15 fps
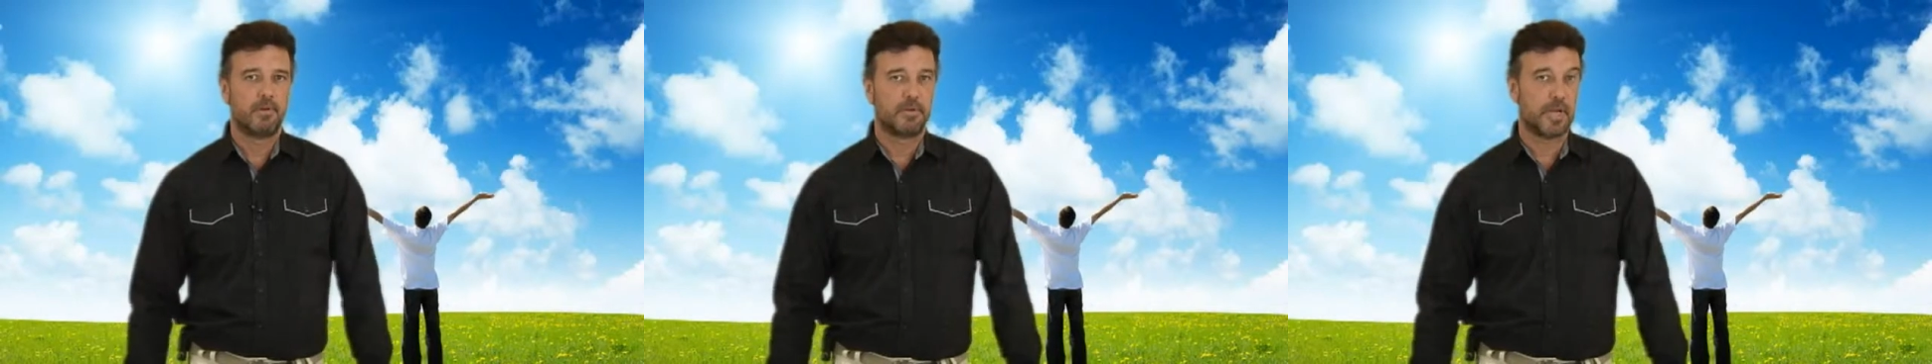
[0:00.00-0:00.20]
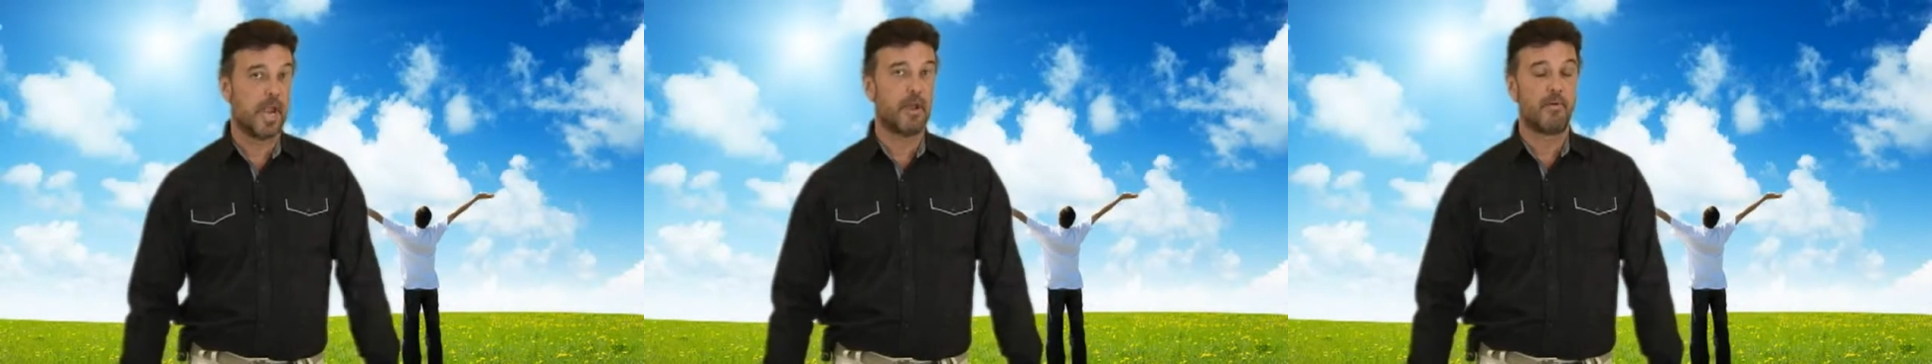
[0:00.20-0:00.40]

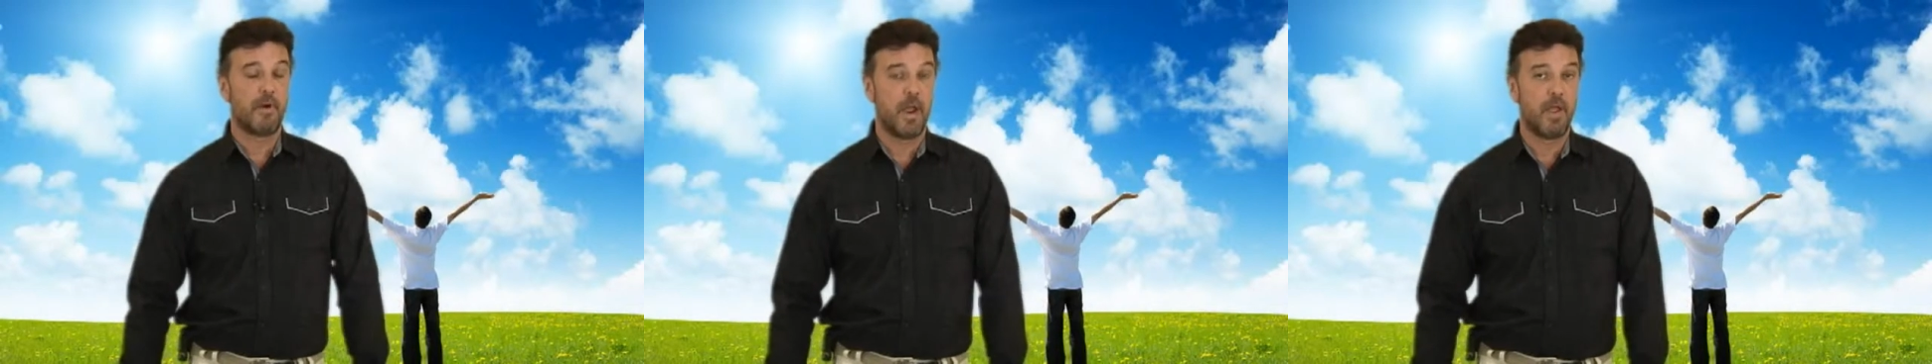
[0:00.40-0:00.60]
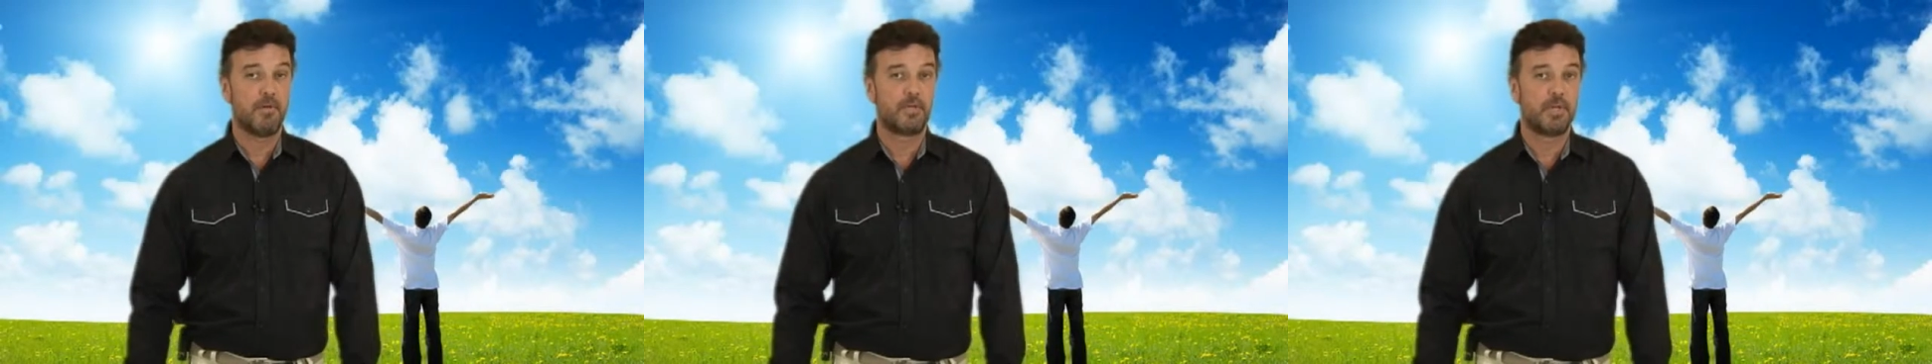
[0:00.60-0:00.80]
stand
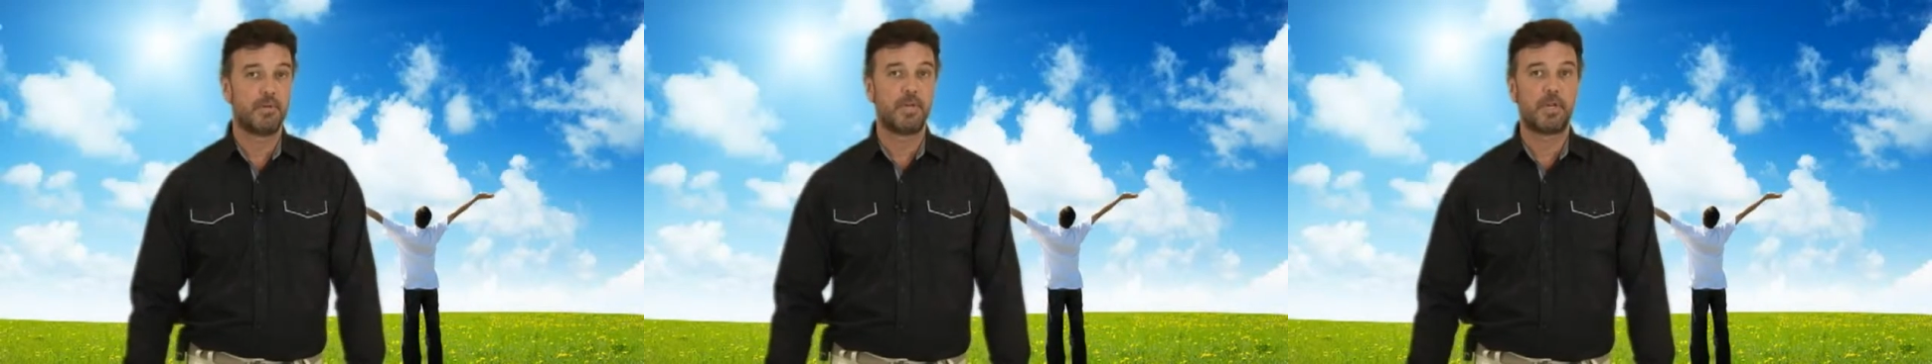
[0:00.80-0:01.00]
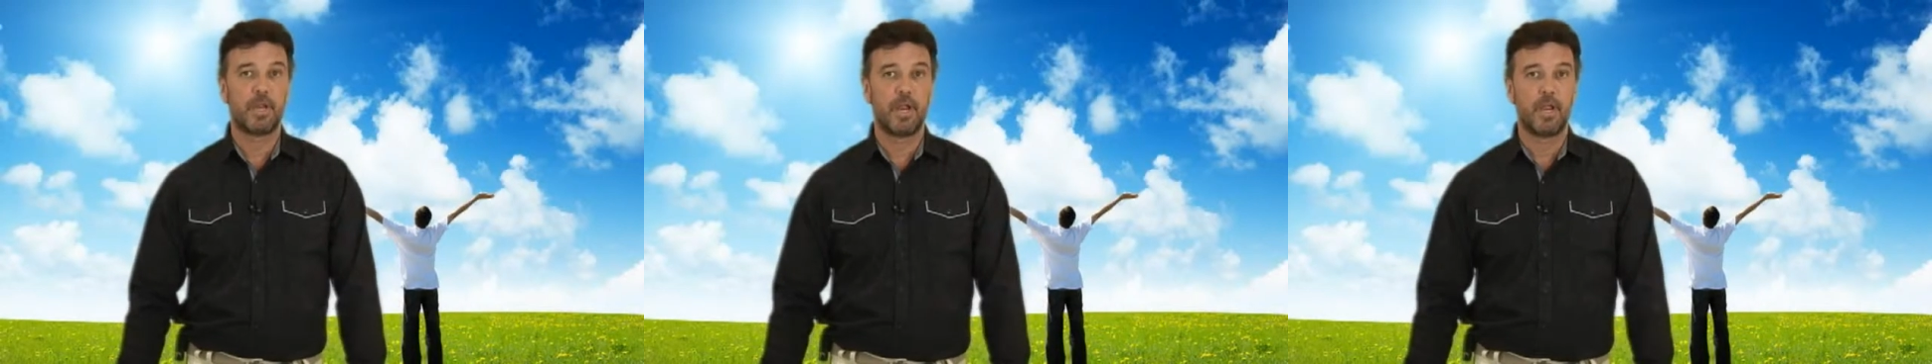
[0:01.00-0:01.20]
around, chew
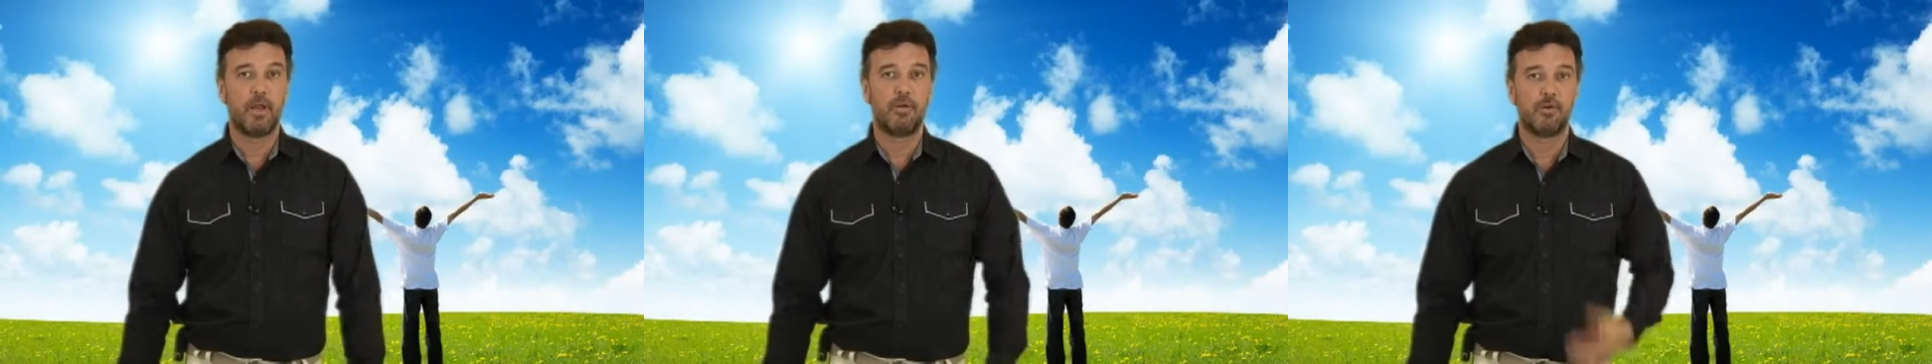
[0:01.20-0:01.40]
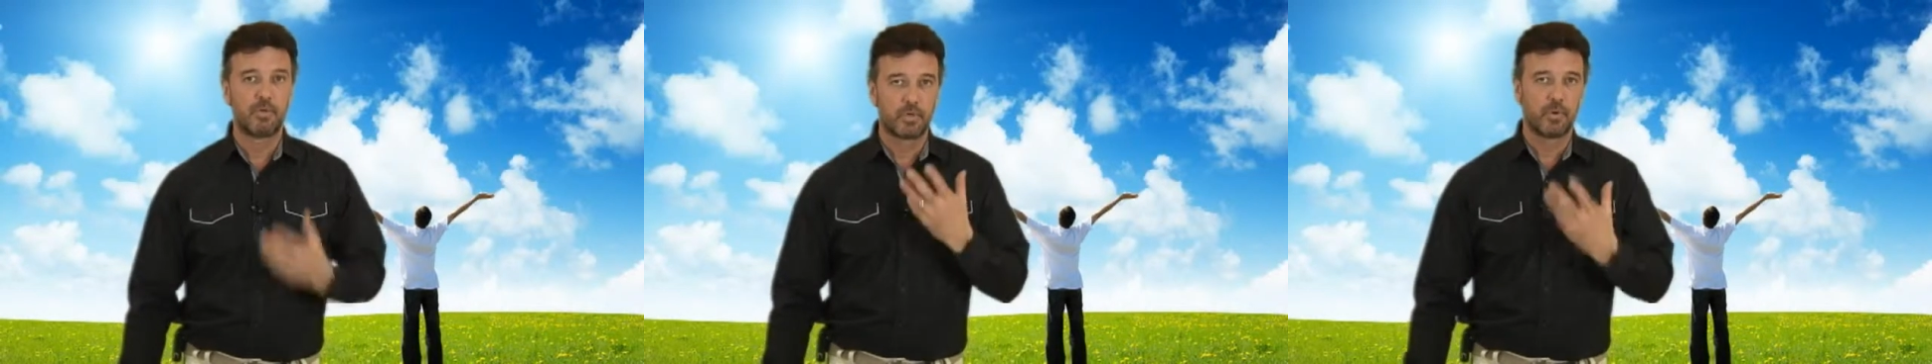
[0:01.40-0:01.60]
the cud and